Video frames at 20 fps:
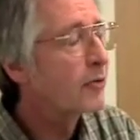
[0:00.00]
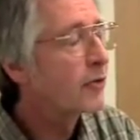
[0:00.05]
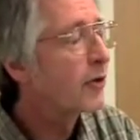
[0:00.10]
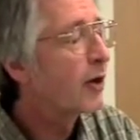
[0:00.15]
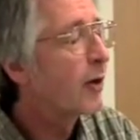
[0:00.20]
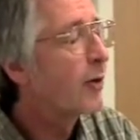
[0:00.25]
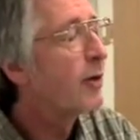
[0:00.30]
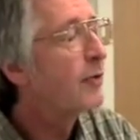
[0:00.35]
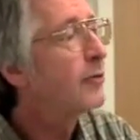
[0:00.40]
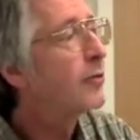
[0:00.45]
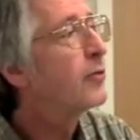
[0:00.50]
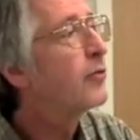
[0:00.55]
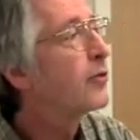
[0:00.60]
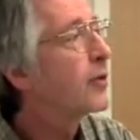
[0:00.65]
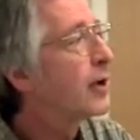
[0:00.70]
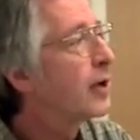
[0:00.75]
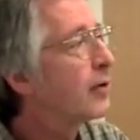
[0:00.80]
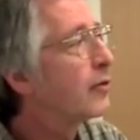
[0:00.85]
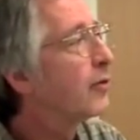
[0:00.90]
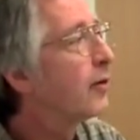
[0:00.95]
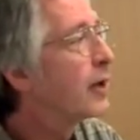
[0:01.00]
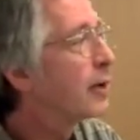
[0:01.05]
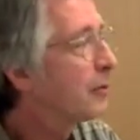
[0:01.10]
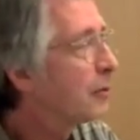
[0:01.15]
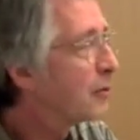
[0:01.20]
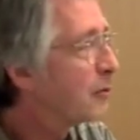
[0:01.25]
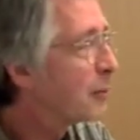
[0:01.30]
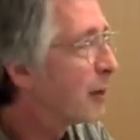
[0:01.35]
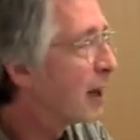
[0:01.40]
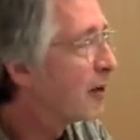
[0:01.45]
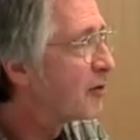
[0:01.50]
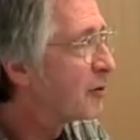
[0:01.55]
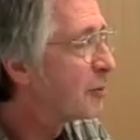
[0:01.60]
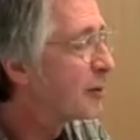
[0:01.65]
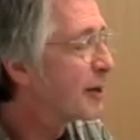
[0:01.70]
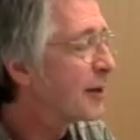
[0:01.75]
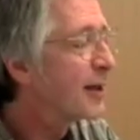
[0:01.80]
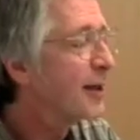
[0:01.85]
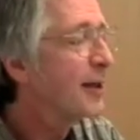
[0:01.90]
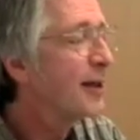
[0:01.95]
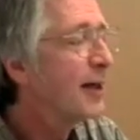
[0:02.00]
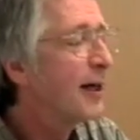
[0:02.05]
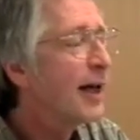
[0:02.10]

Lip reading: So if you drink, drink responsibly,